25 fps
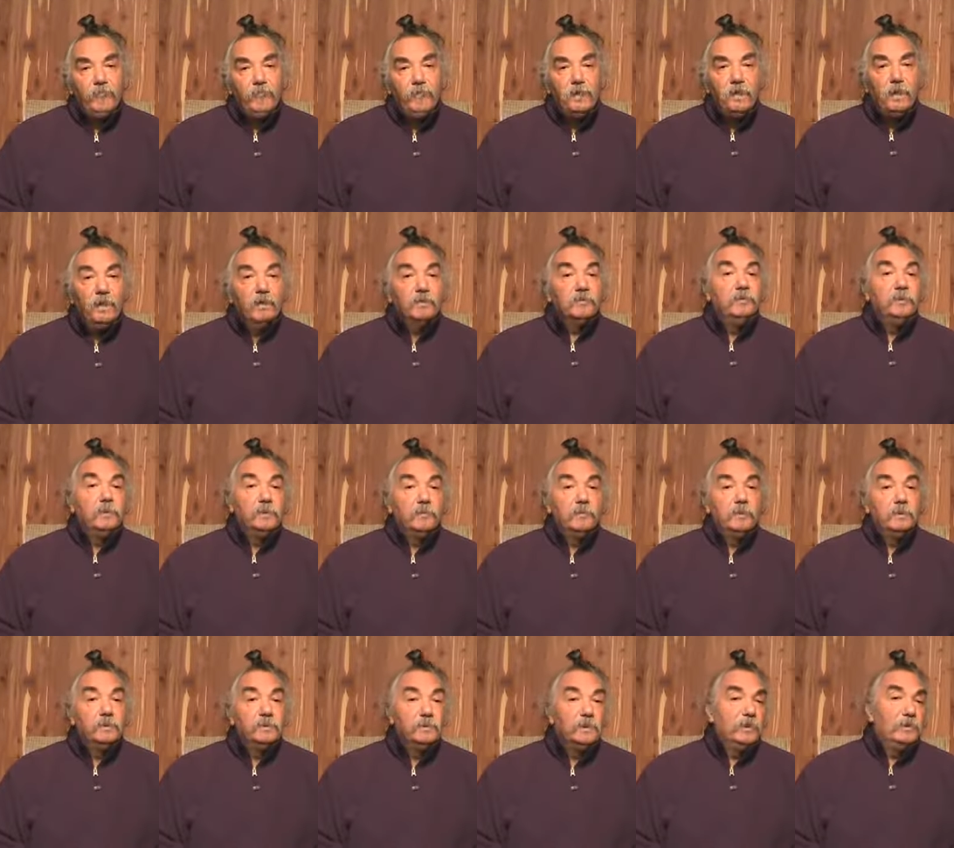Cosmic
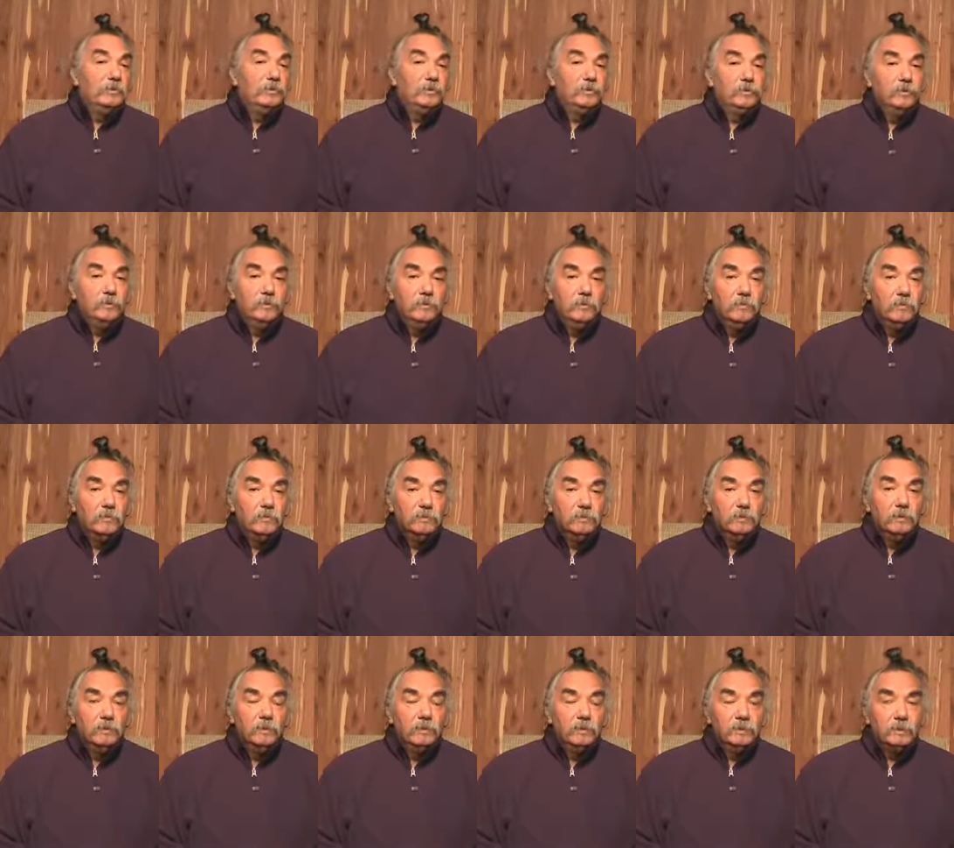realization,
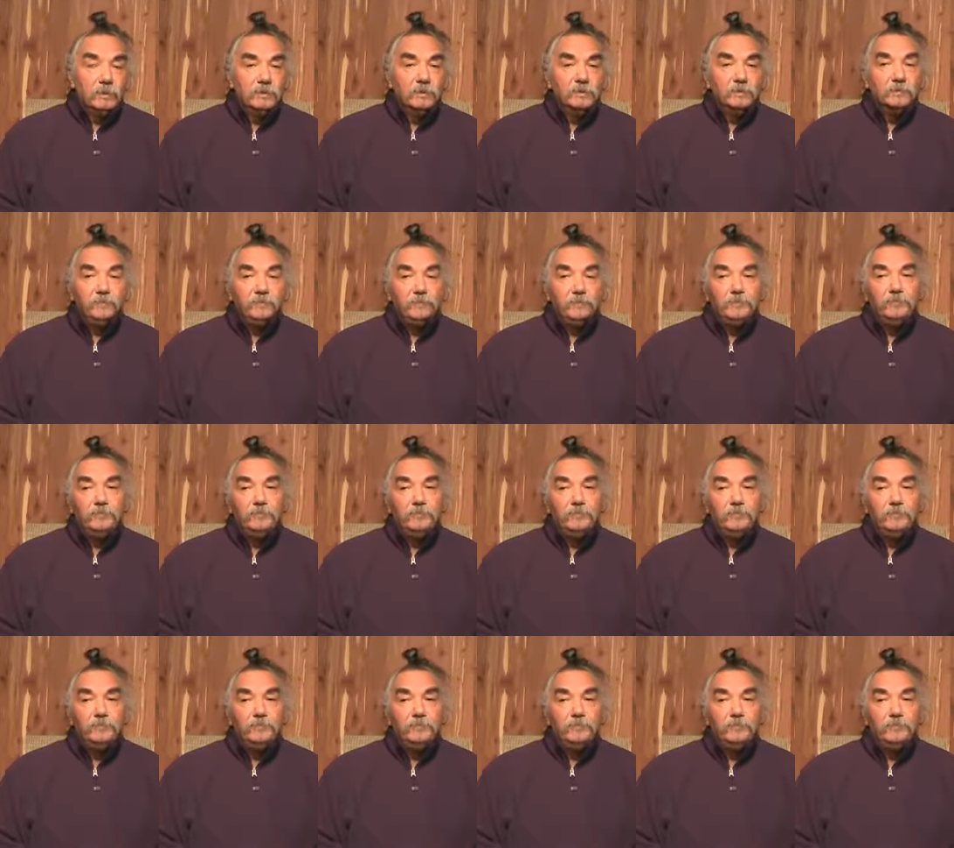universal realization.